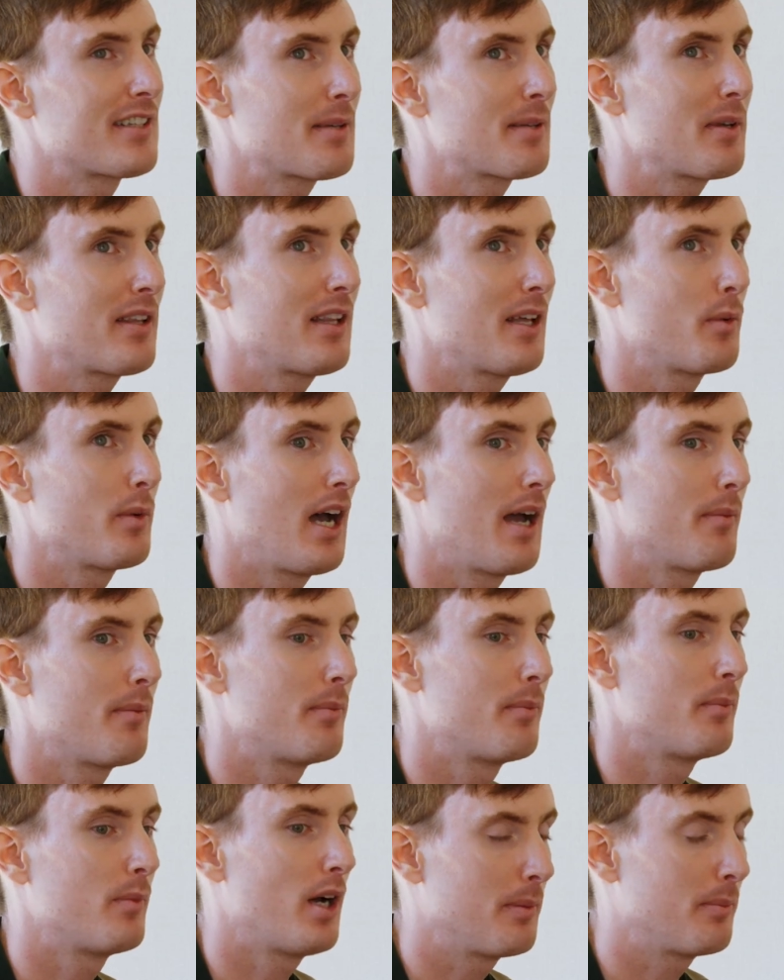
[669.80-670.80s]
is something that
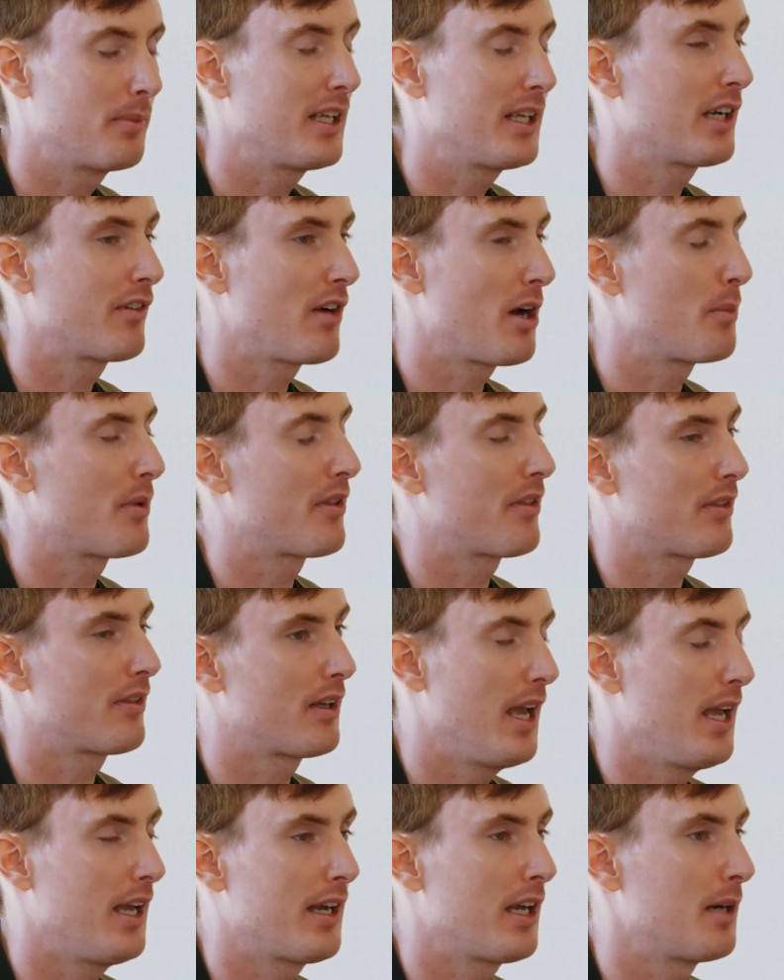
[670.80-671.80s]
I've been playing around with
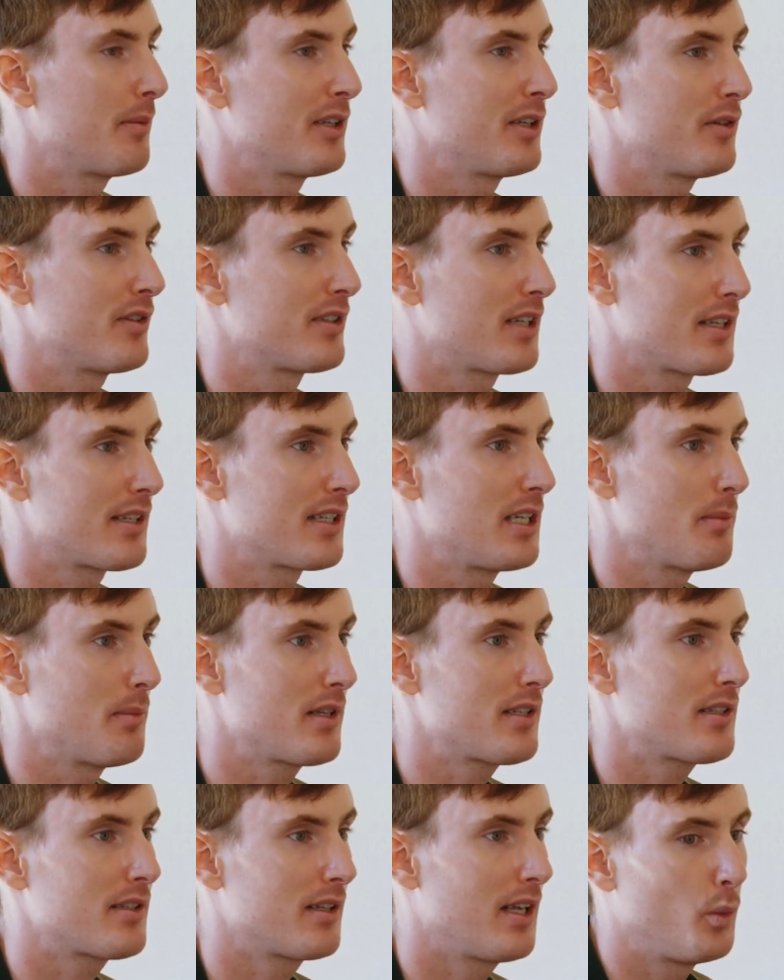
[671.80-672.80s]
AI helping you design
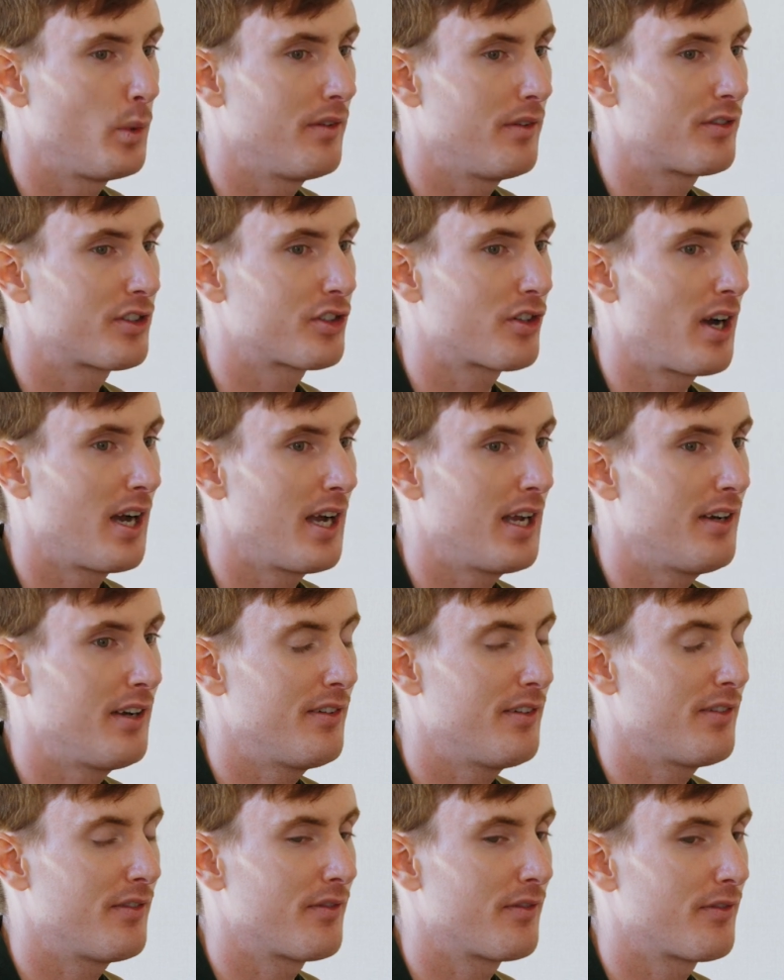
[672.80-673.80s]
schemas. We've
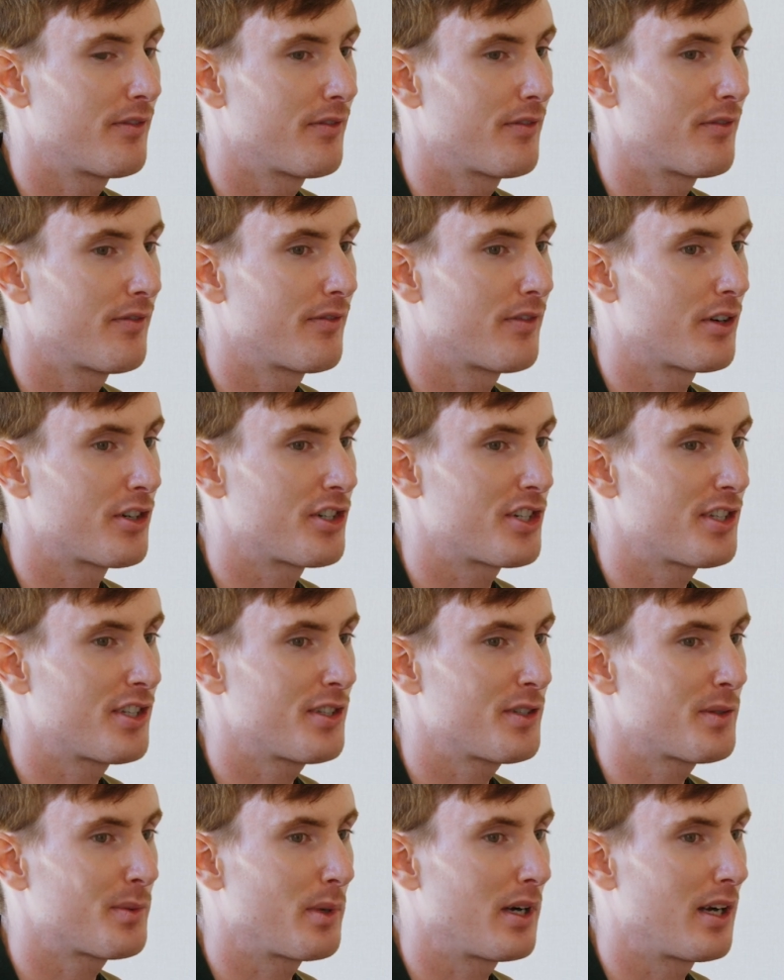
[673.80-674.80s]
tried
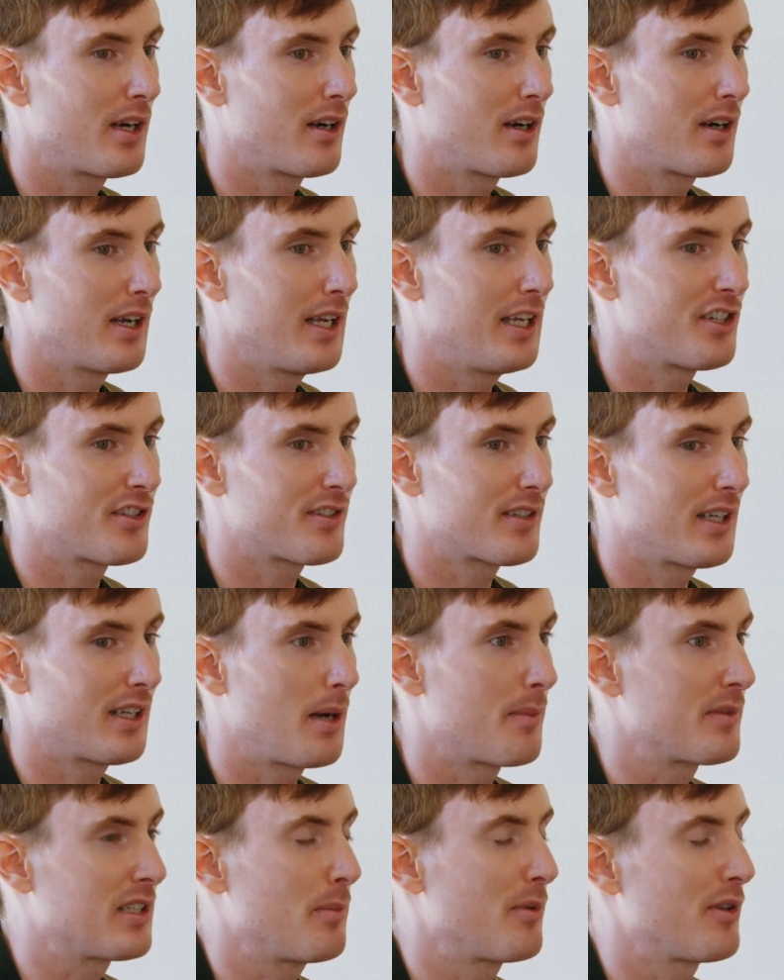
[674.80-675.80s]
versions where it just
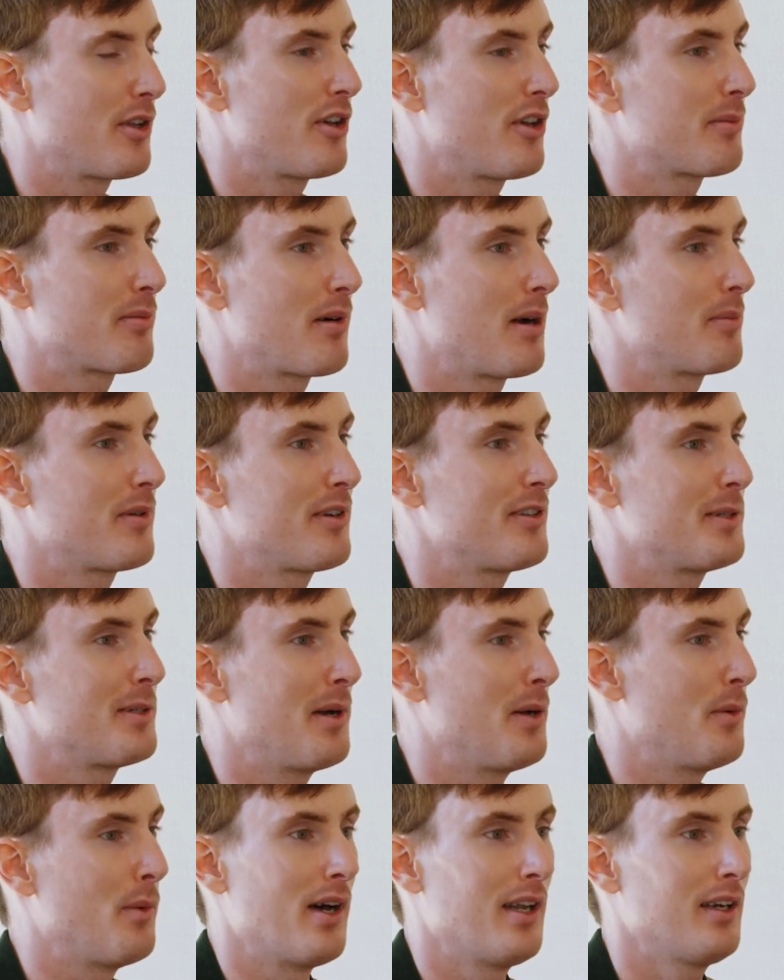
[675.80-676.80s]
comes up with all the properties you
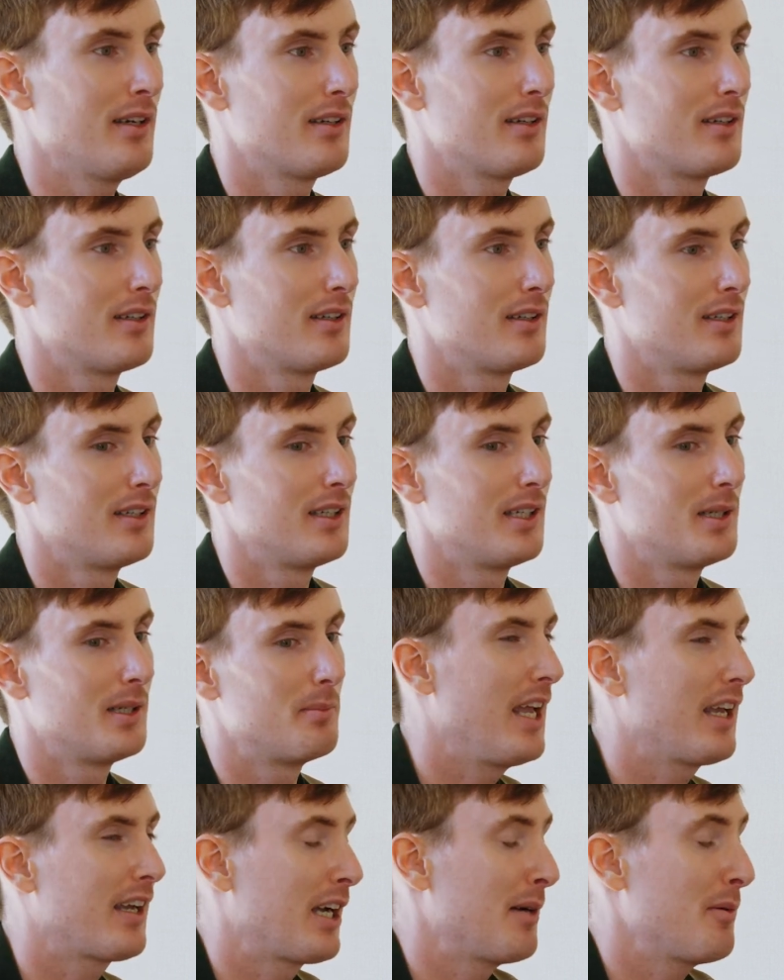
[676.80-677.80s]
might want.
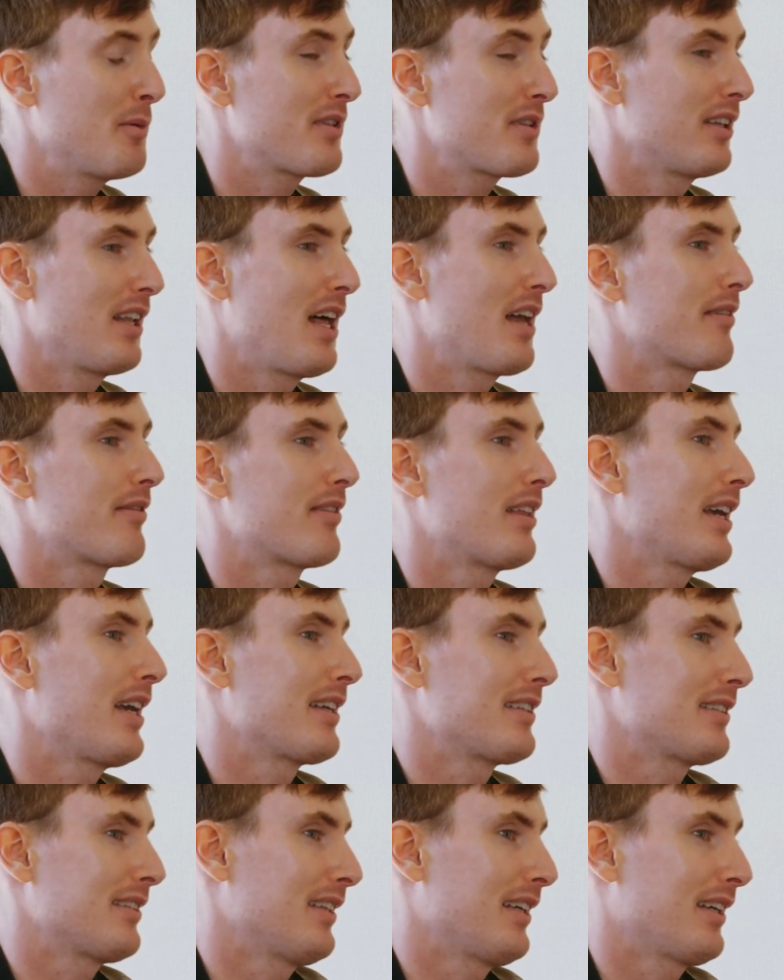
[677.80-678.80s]
It can come up with a lot of
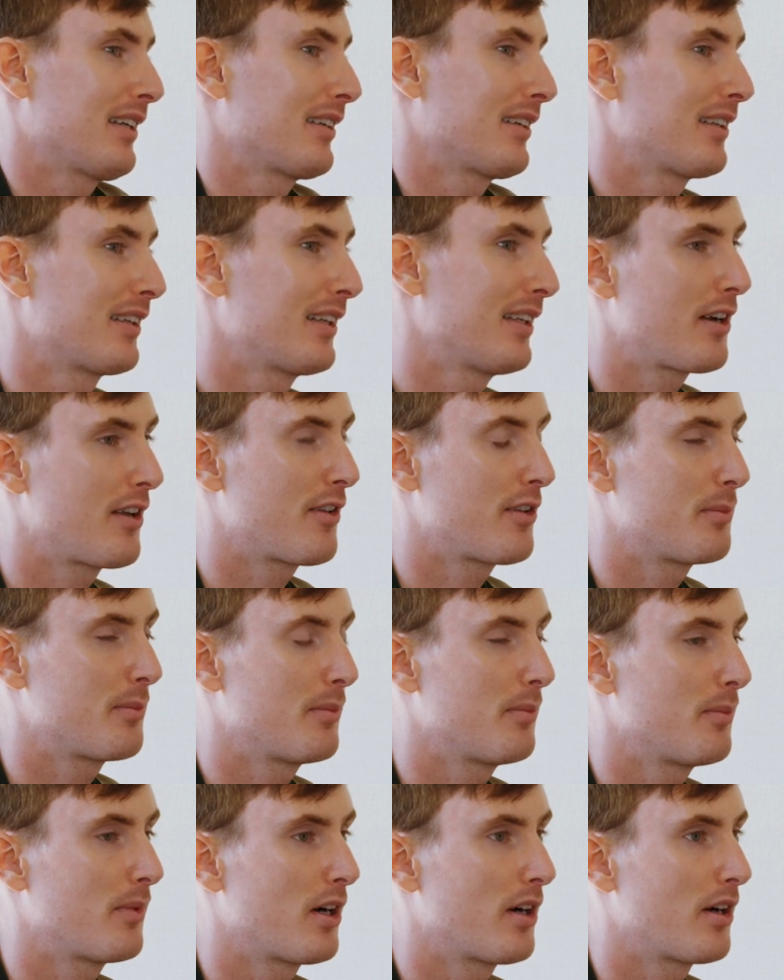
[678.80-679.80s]
things and not all of
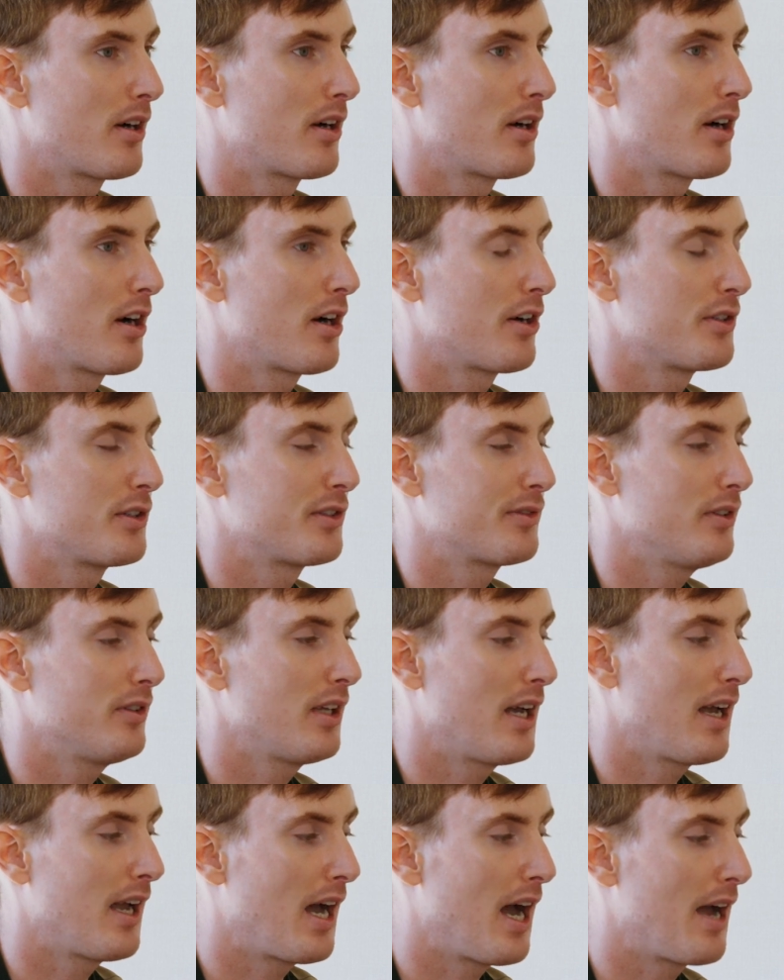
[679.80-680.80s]
them are
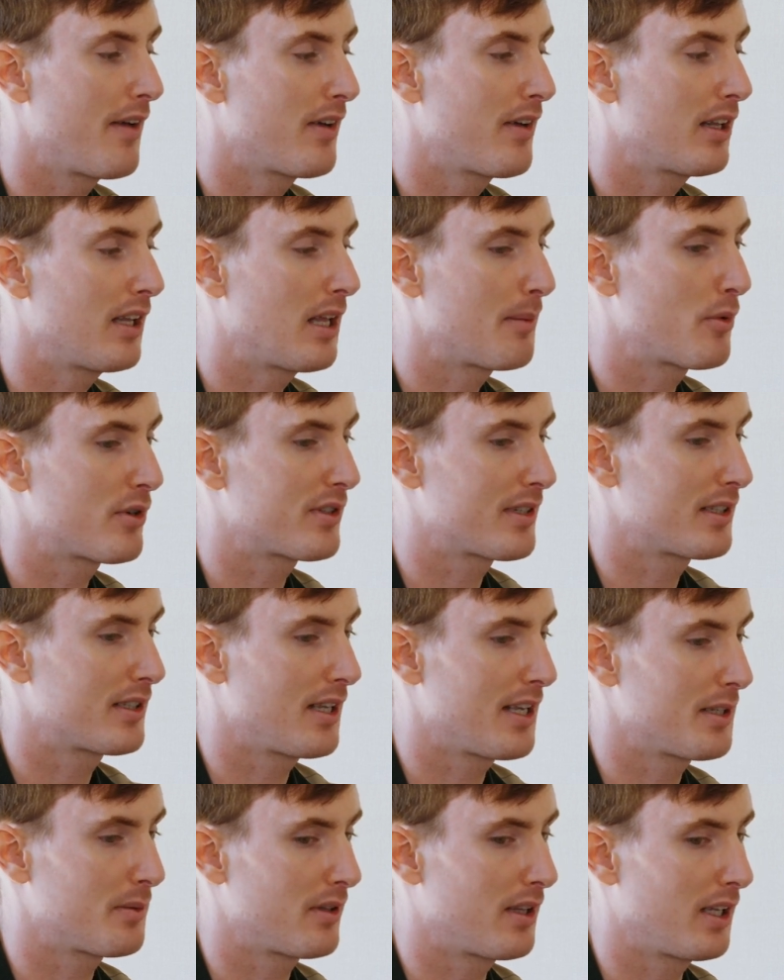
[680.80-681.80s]
useful. I've had a lot more
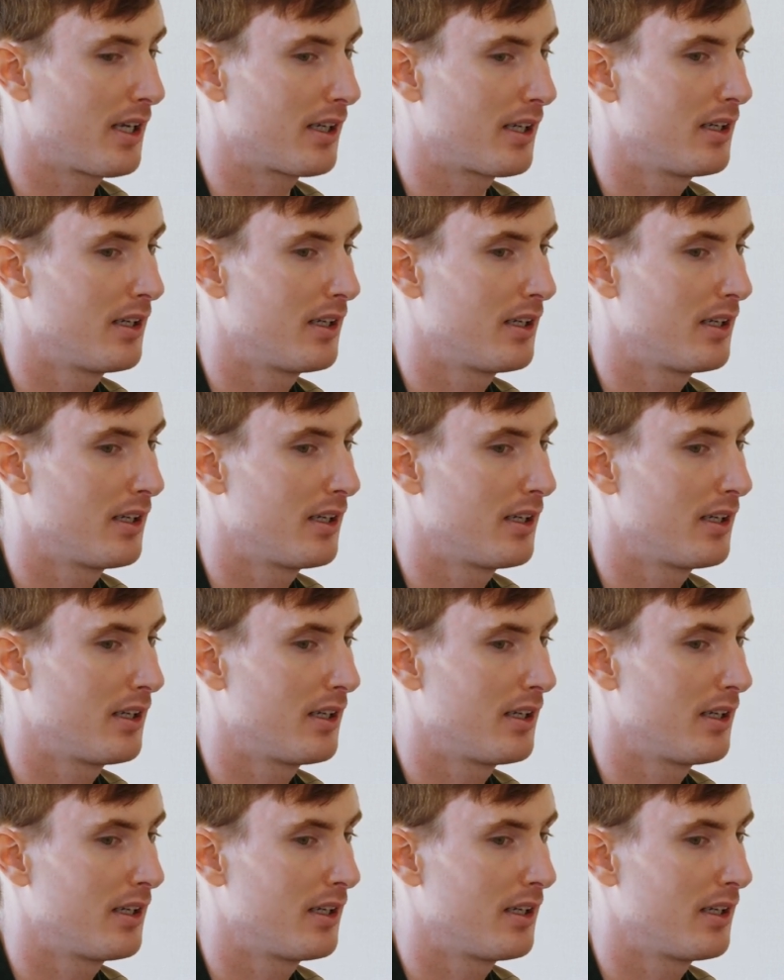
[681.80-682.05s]
success with